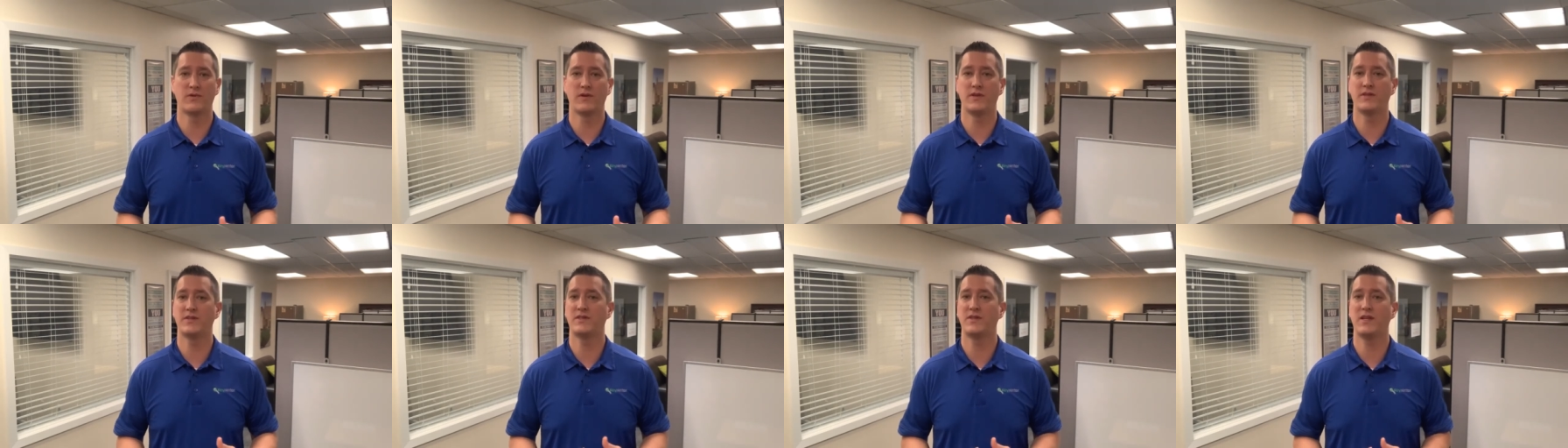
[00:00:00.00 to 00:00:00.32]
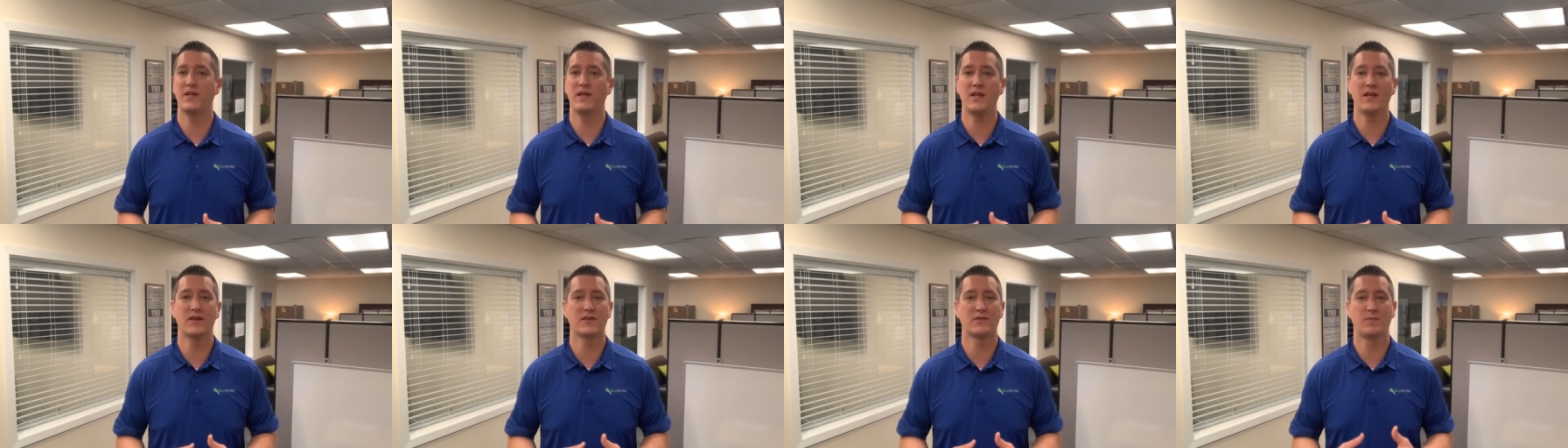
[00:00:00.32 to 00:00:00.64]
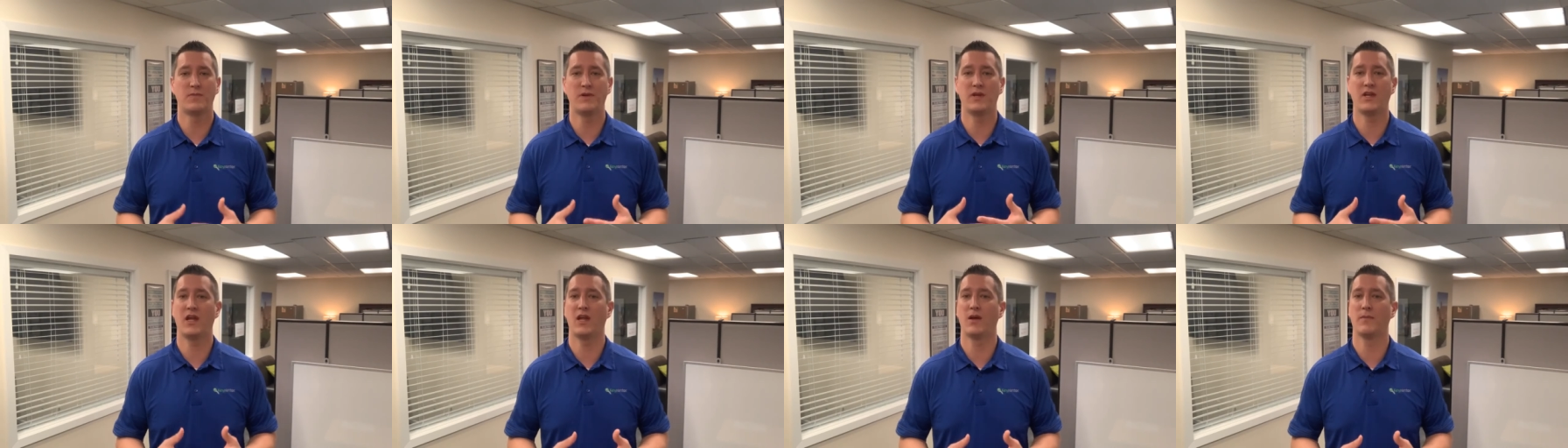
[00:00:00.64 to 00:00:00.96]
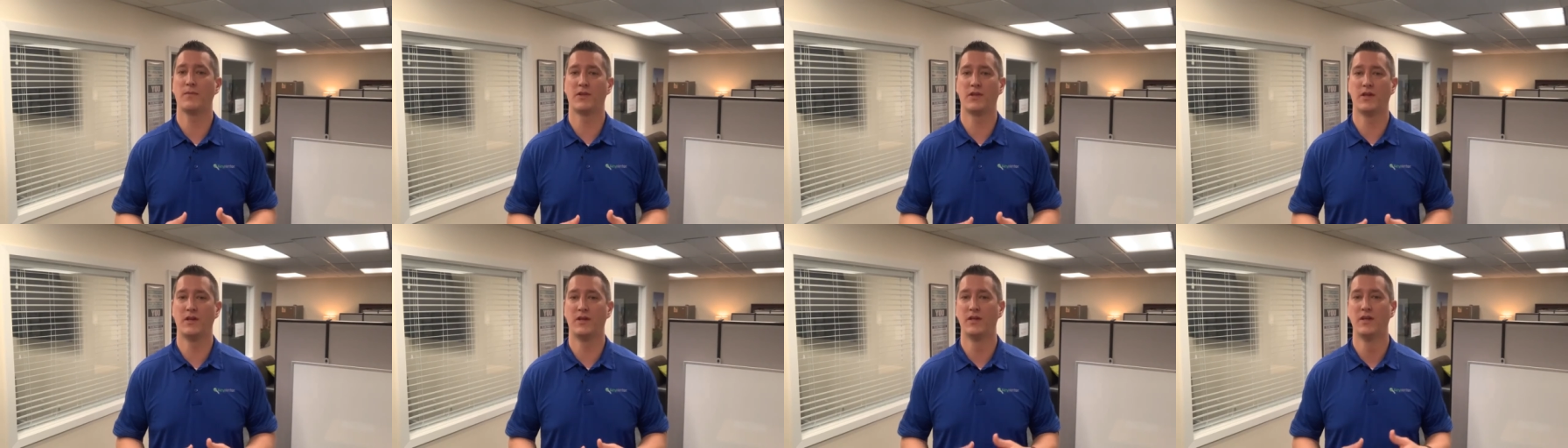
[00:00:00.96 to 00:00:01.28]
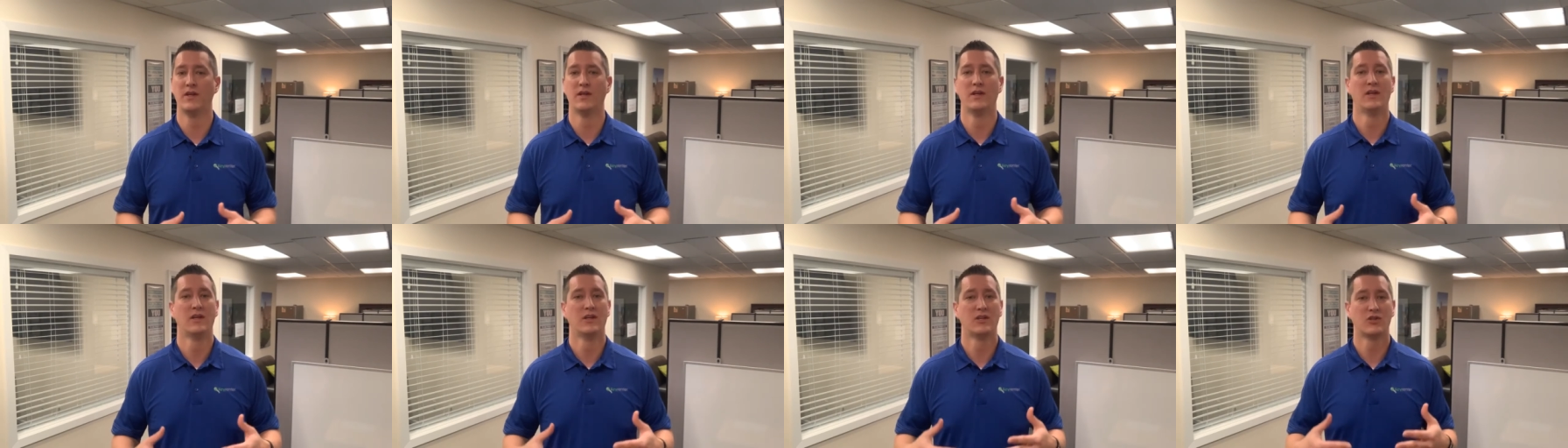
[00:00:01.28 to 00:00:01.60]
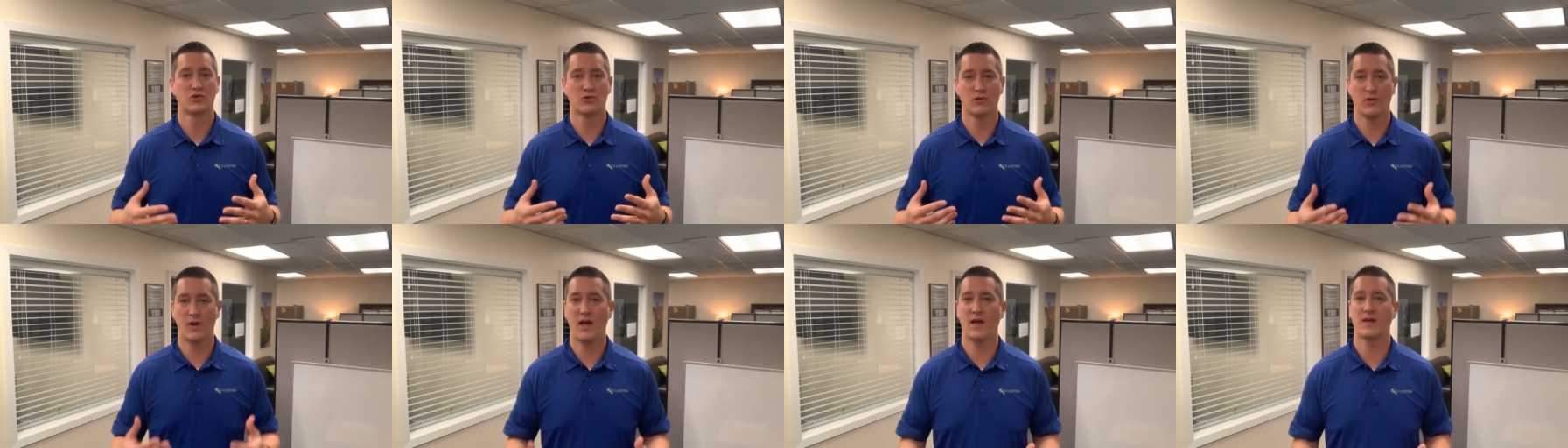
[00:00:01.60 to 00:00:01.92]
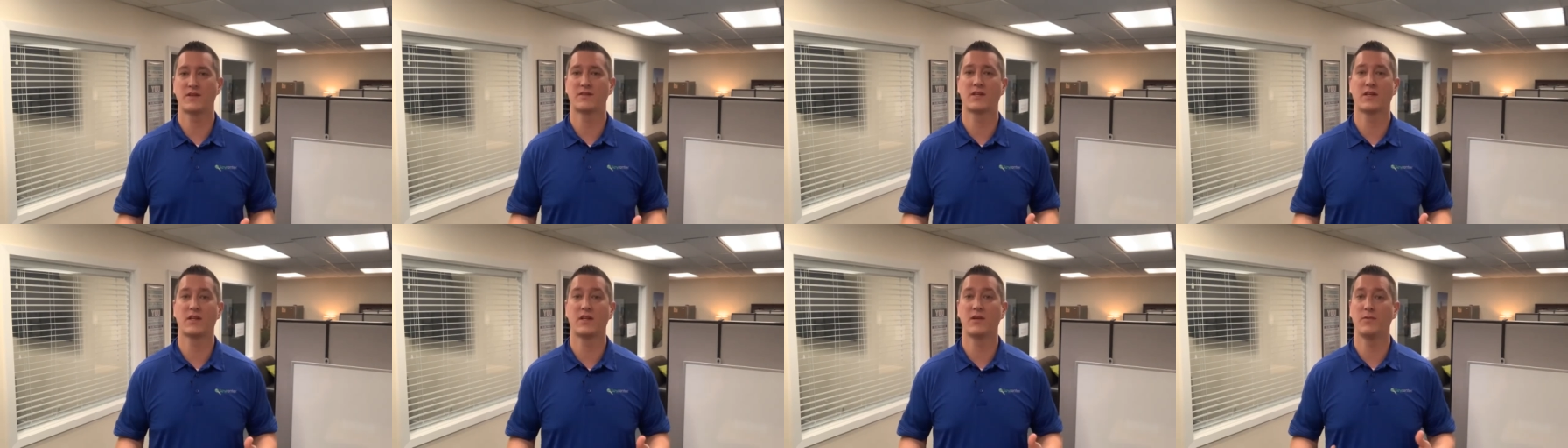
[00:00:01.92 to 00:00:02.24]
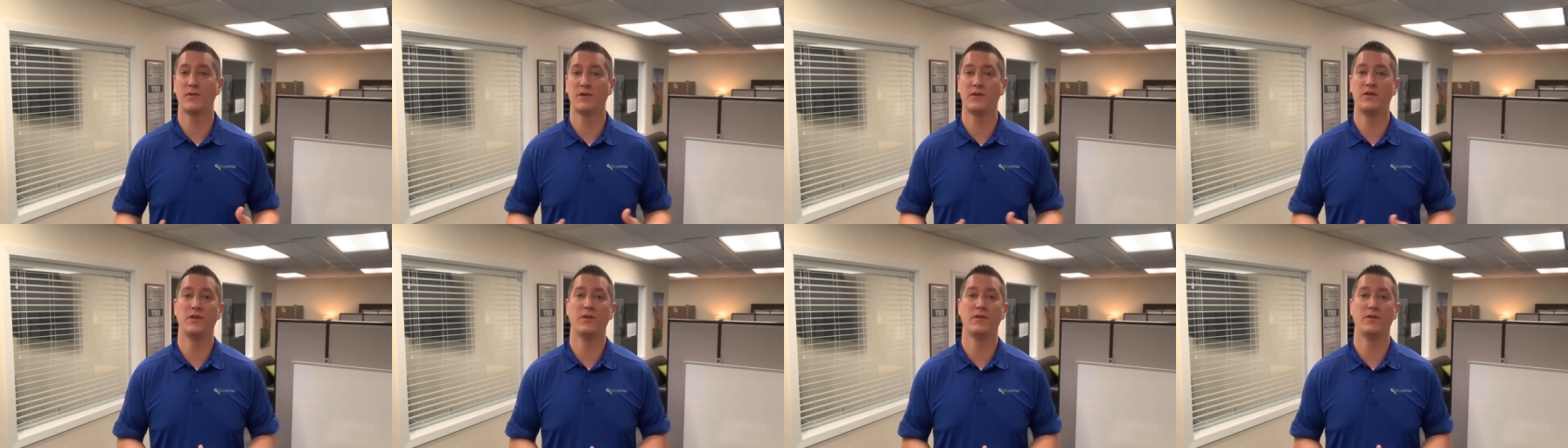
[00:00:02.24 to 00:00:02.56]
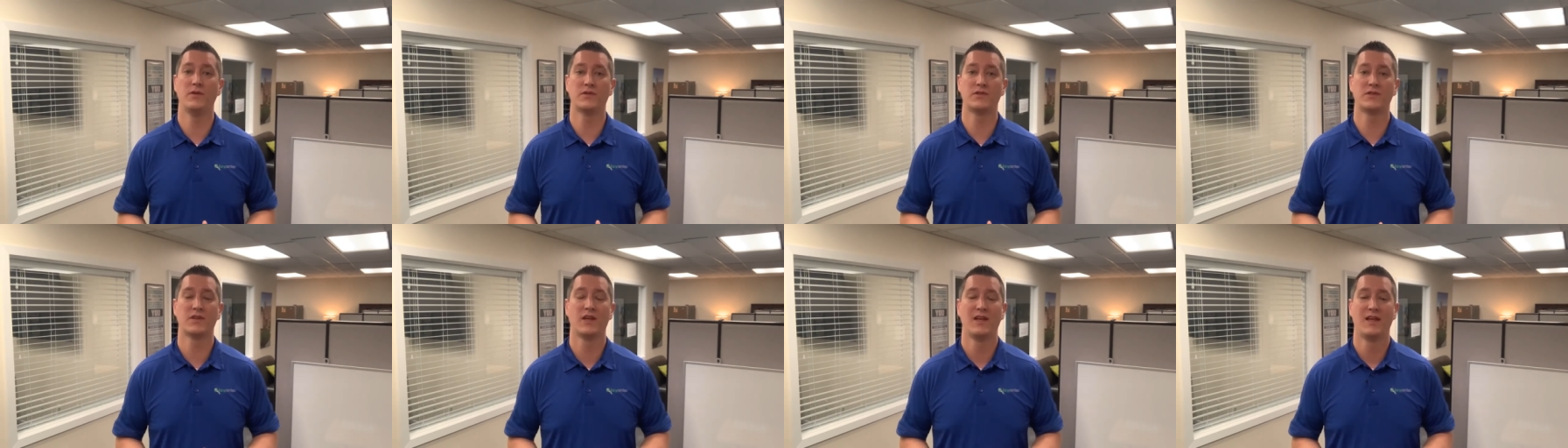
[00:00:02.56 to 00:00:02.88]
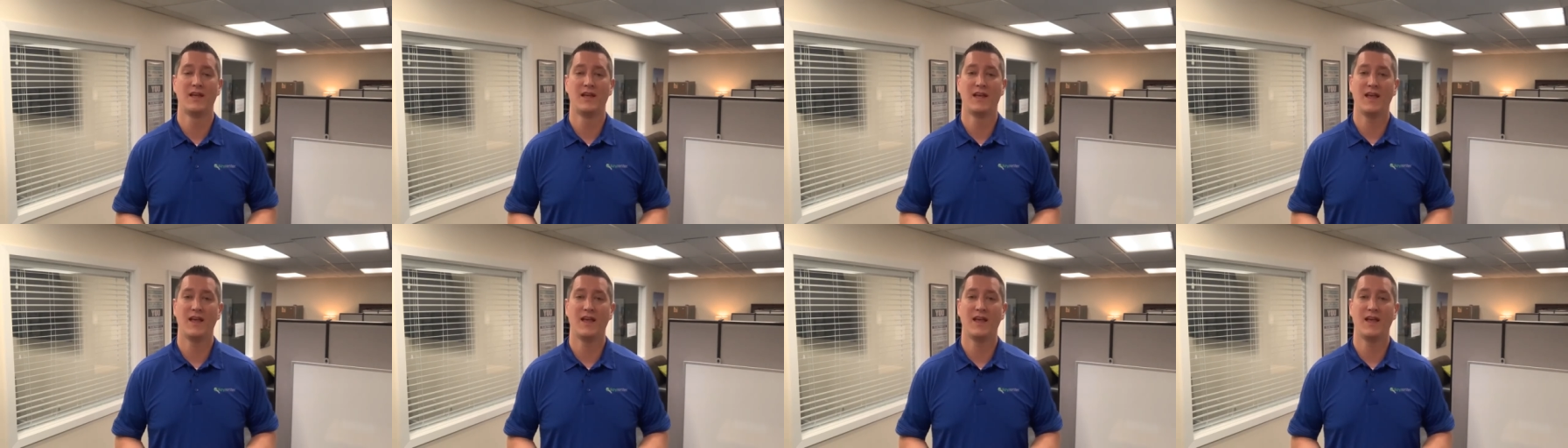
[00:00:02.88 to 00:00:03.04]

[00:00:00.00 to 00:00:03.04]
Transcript: we see us being able to drastically reduce